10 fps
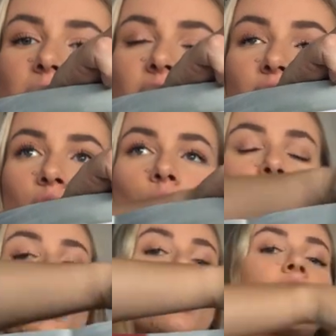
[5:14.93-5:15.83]
up in the
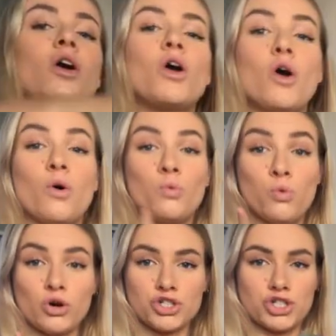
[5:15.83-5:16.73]
corner
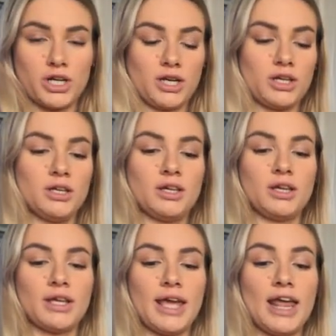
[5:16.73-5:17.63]
watching
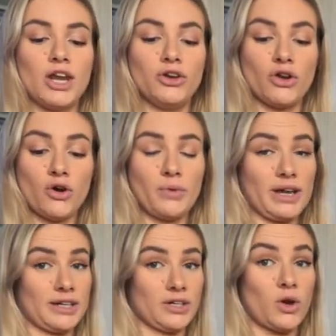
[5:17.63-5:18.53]
and
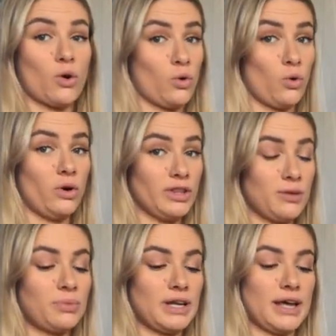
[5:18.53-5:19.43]
knowing all of
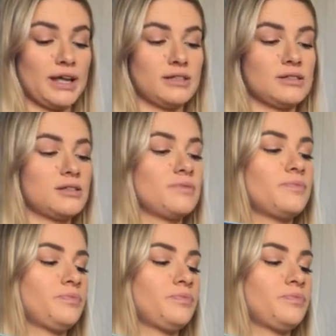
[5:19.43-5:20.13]
their plans.